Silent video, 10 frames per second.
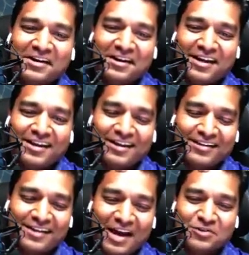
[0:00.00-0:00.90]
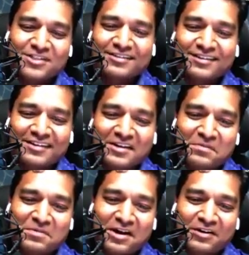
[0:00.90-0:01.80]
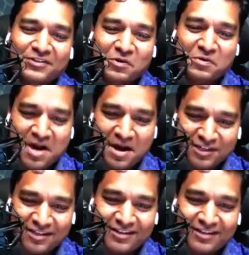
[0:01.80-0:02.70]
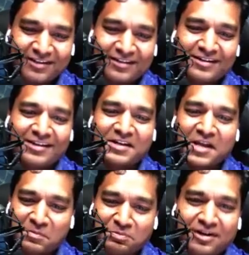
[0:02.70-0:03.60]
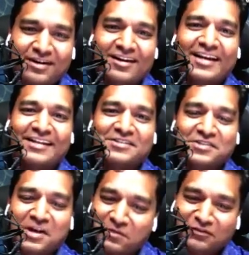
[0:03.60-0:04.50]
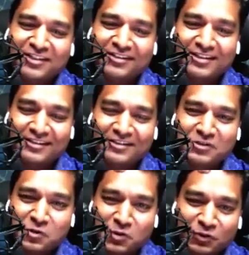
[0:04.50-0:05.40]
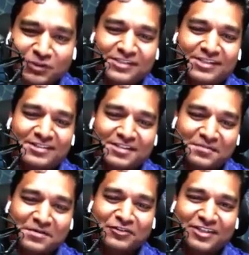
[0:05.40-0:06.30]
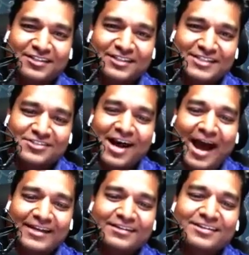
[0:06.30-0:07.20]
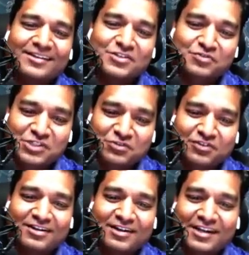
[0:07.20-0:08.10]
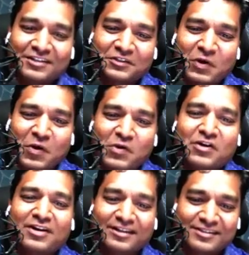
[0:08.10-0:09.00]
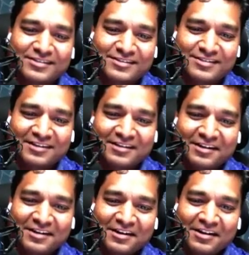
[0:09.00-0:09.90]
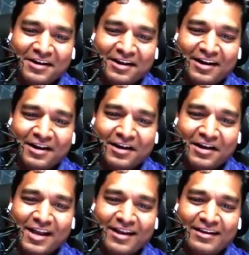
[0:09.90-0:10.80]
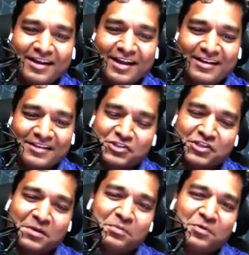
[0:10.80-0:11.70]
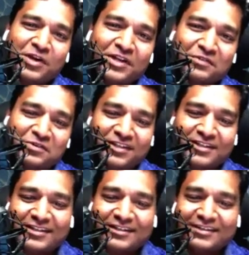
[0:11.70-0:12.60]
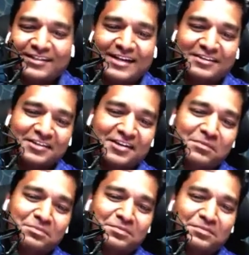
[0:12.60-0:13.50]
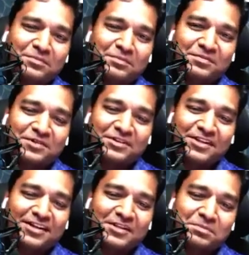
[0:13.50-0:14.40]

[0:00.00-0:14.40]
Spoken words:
And I was thinking about Obamacare and HIPAA and some of the tools and some of these ideas which were like thrown on us. And at some point we were thinking that they are the